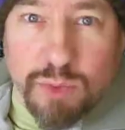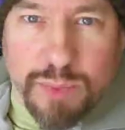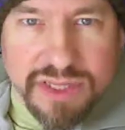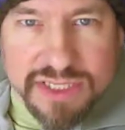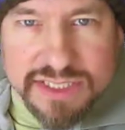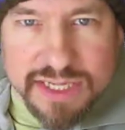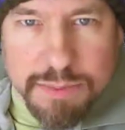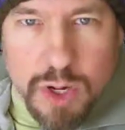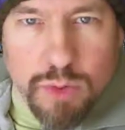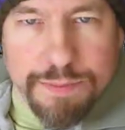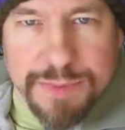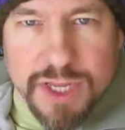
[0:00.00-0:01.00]
of a realistic
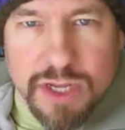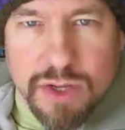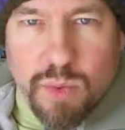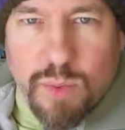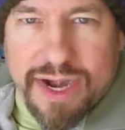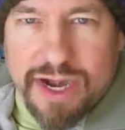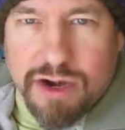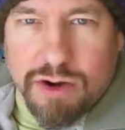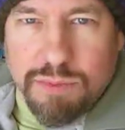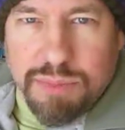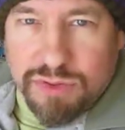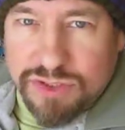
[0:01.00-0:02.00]
mode, where
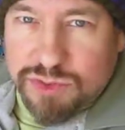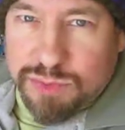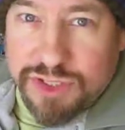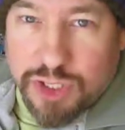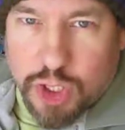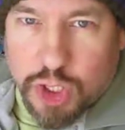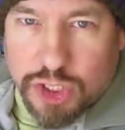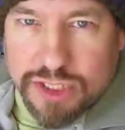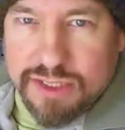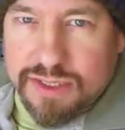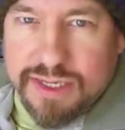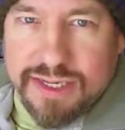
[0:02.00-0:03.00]
bullets really hurt
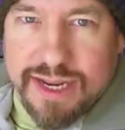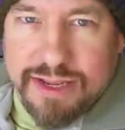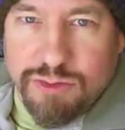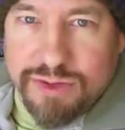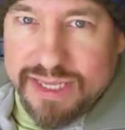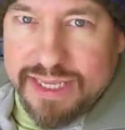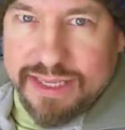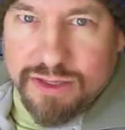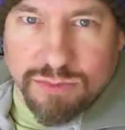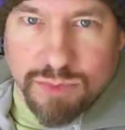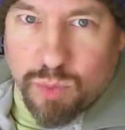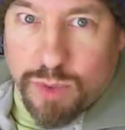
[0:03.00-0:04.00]
and you can get
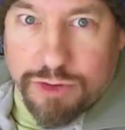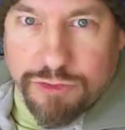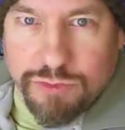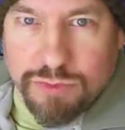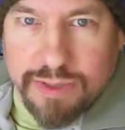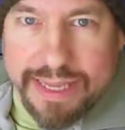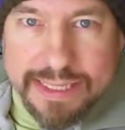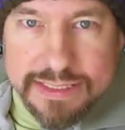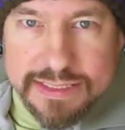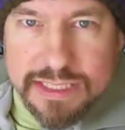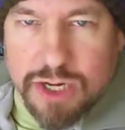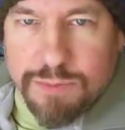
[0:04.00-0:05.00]
killed with one or two
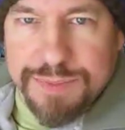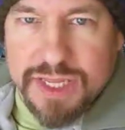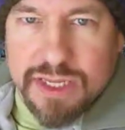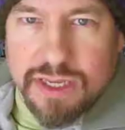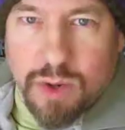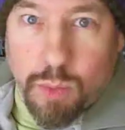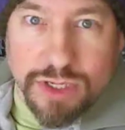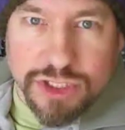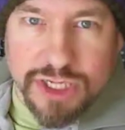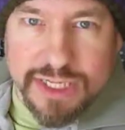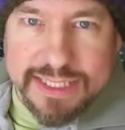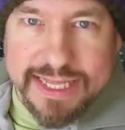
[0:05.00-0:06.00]
hits, one
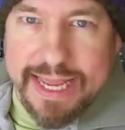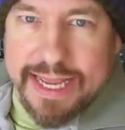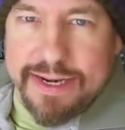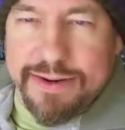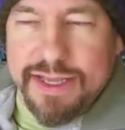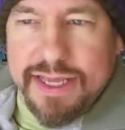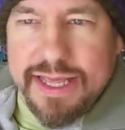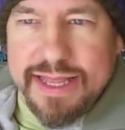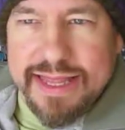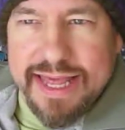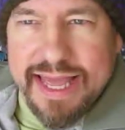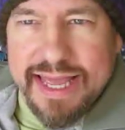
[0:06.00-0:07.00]
shot to the head,
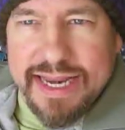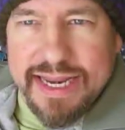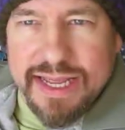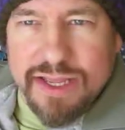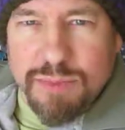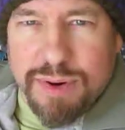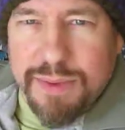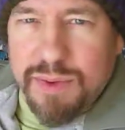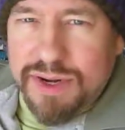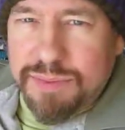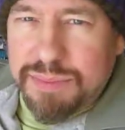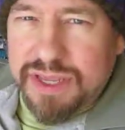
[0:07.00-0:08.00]
then you probably
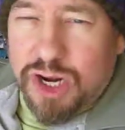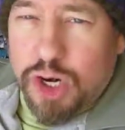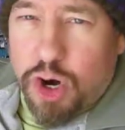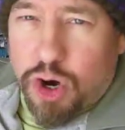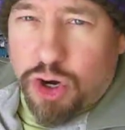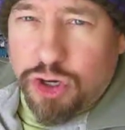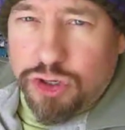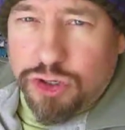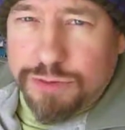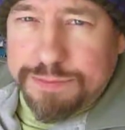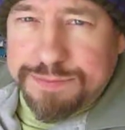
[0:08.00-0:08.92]
want to be on harder.